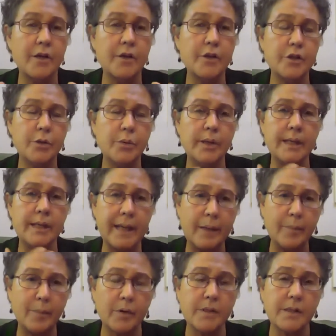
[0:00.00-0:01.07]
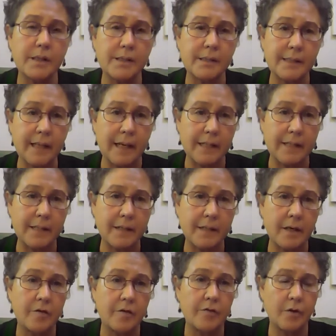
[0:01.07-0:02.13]
to enable success
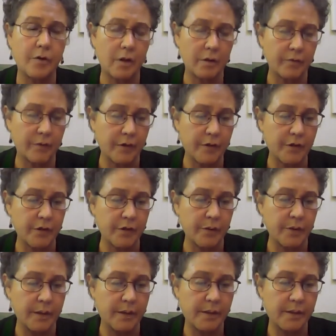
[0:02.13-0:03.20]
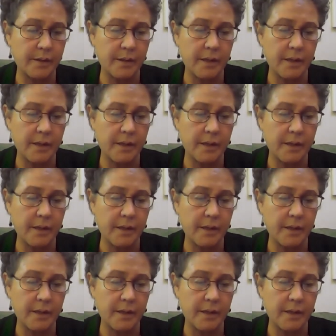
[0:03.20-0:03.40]
for all of our students.